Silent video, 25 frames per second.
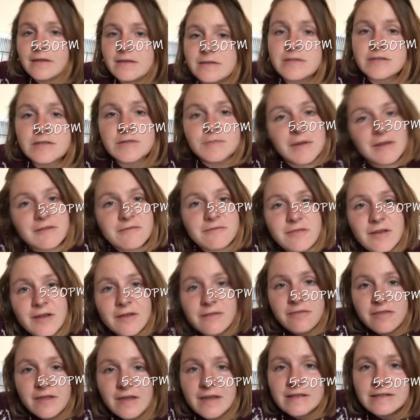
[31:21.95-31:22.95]
So it's about
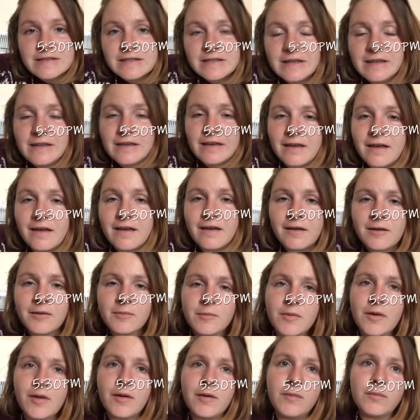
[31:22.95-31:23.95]
five thirty,
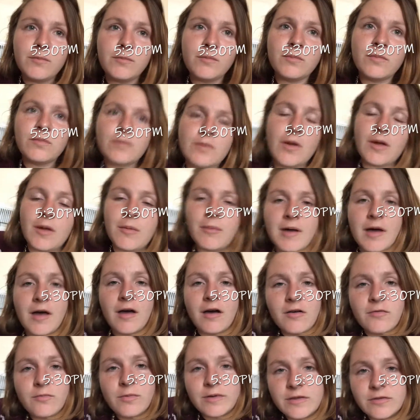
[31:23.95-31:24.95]
um, I'm about
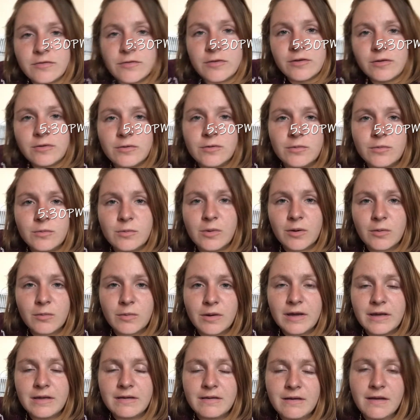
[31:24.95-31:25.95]
halfway through One
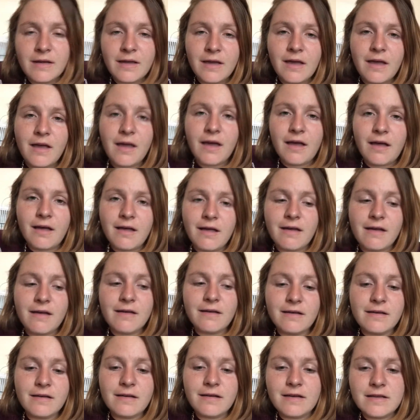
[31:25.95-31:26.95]
Way.
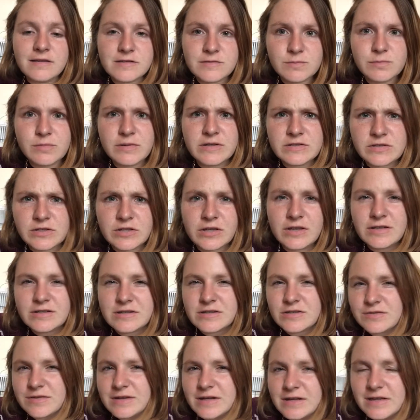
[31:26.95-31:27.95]
Uh, it's, it's good,
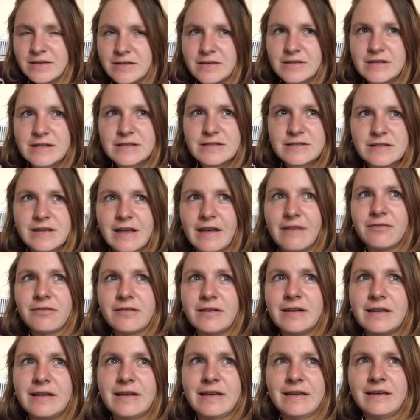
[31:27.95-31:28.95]
it's really good. It's
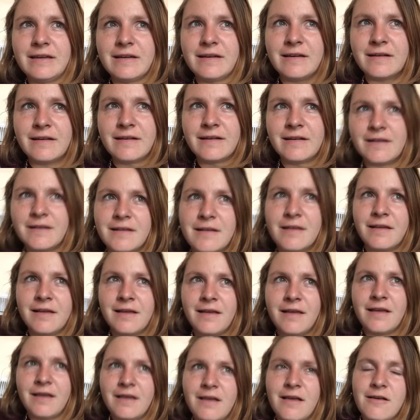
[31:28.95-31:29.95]
definitely
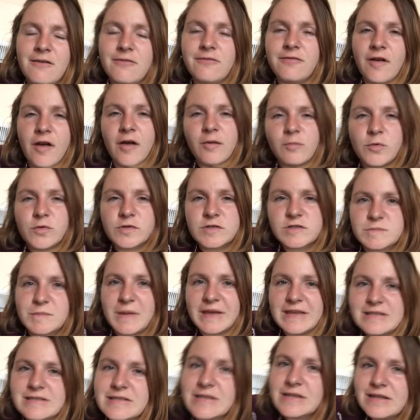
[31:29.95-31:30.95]
far more
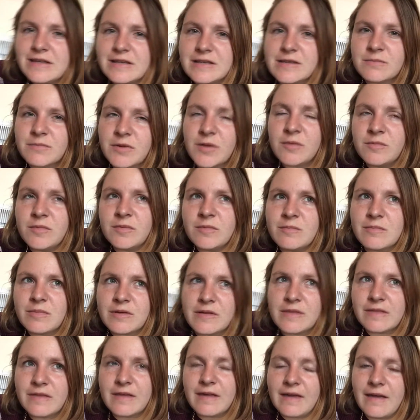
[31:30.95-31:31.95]
spacey at the moment,
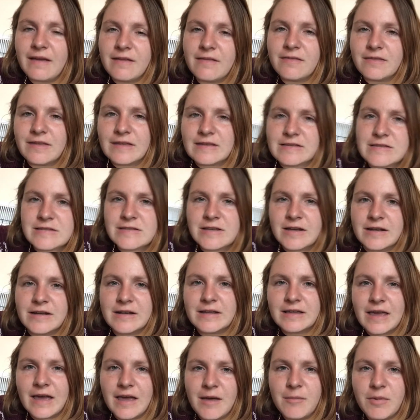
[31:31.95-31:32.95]
but they're, they're
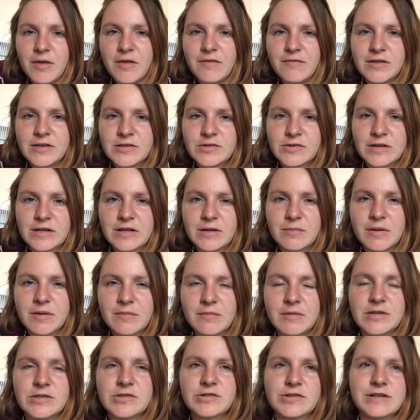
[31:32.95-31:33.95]
starting to get a bit of intrigue and a bit
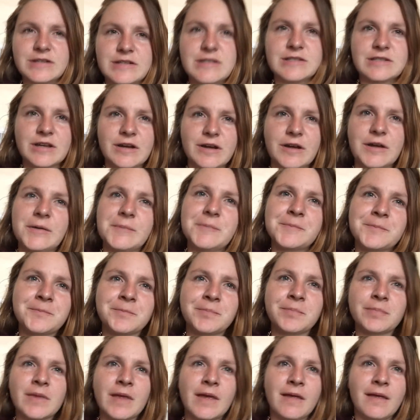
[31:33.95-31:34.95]
of mystery, so
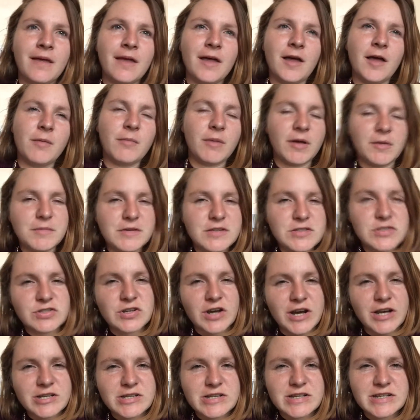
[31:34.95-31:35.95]
I might be
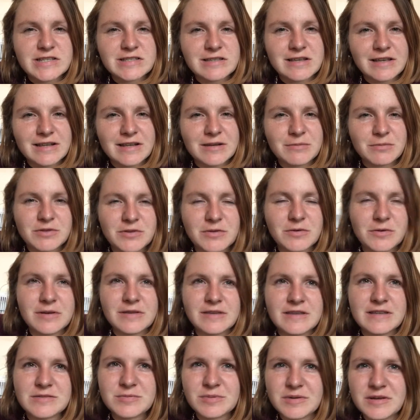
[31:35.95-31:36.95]
stretching slightly with
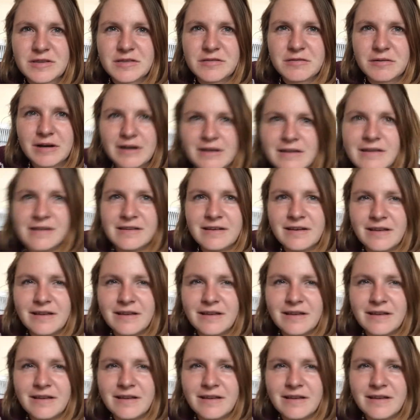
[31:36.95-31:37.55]
calling this one a thriller.